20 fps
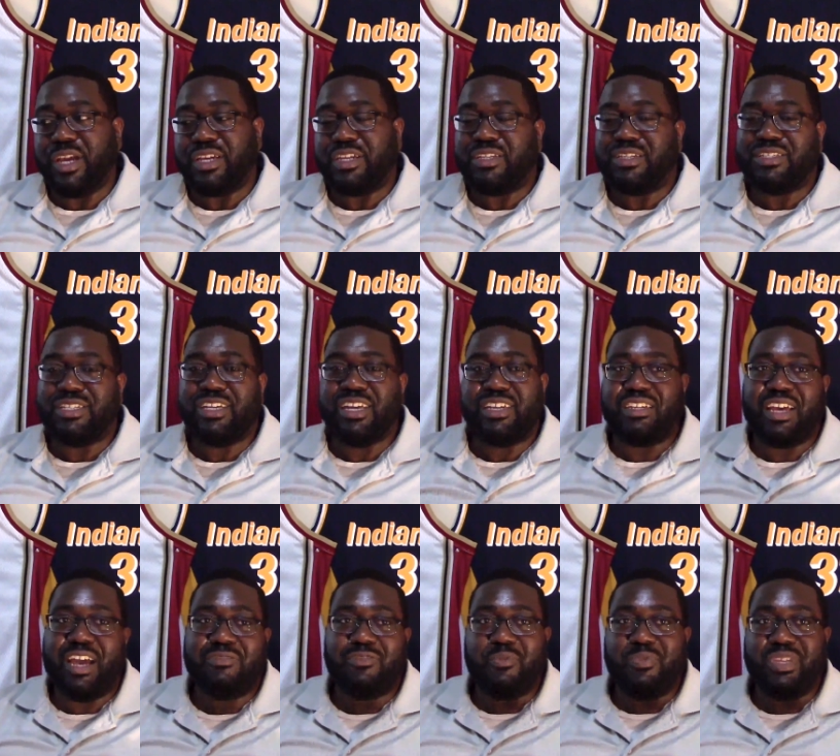He doesn't
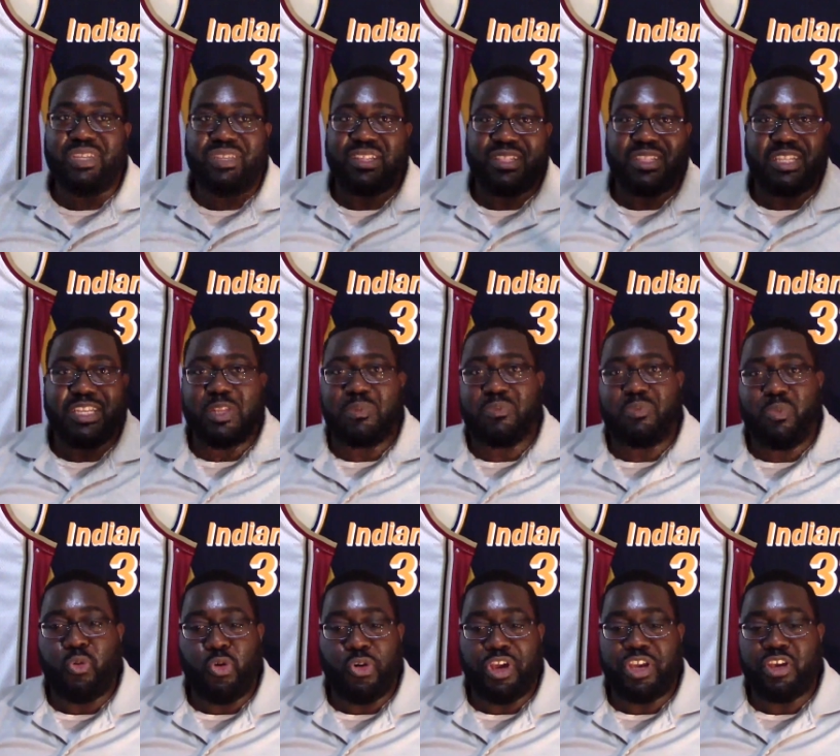have to be an elite
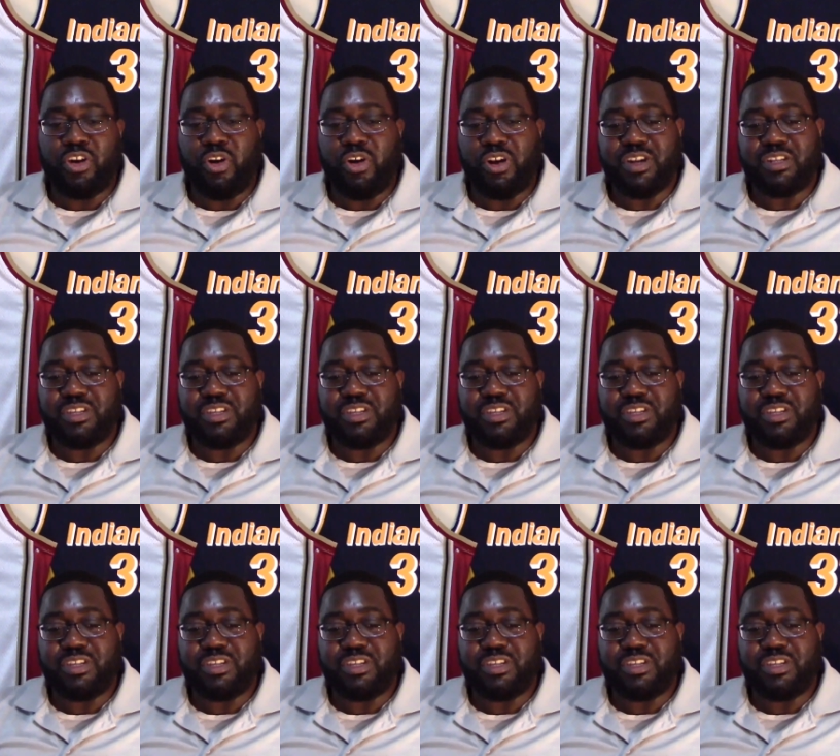point guard.